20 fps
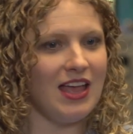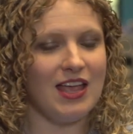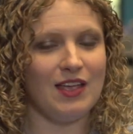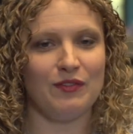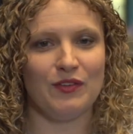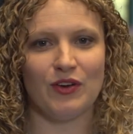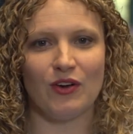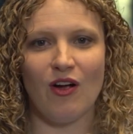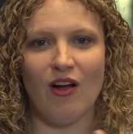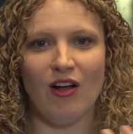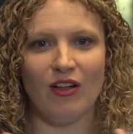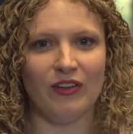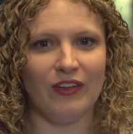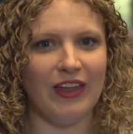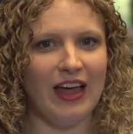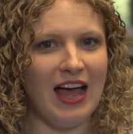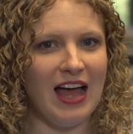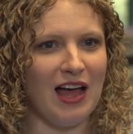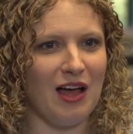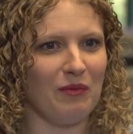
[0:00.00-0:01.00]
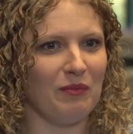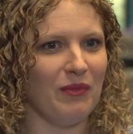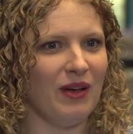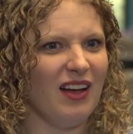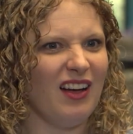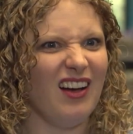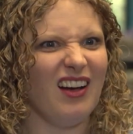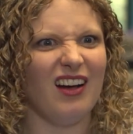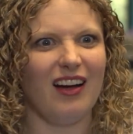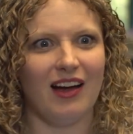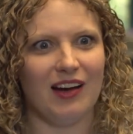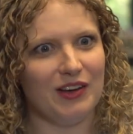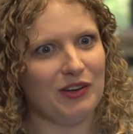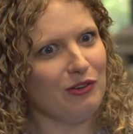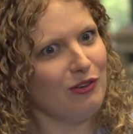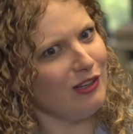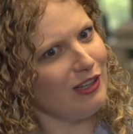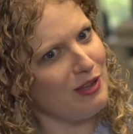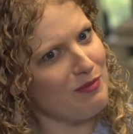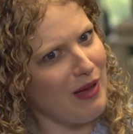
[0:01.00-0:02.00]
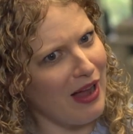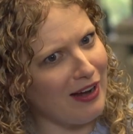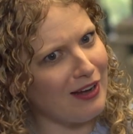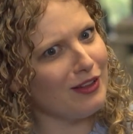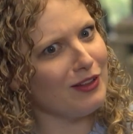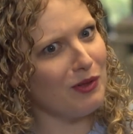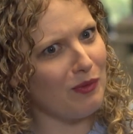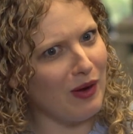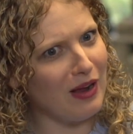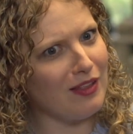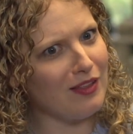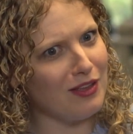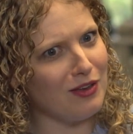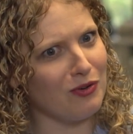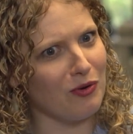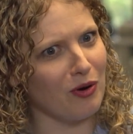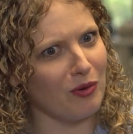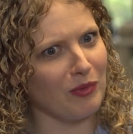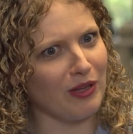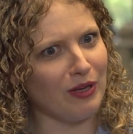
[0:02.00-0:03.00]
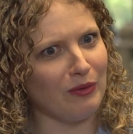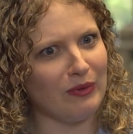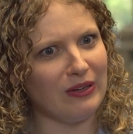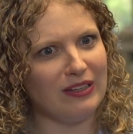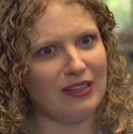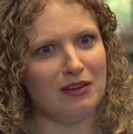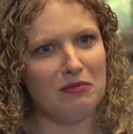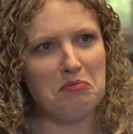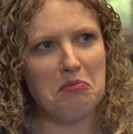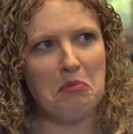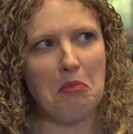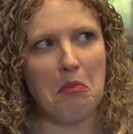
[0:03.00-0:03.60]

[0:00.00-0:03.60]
If you're all numb, are you really biting the way that you normally would?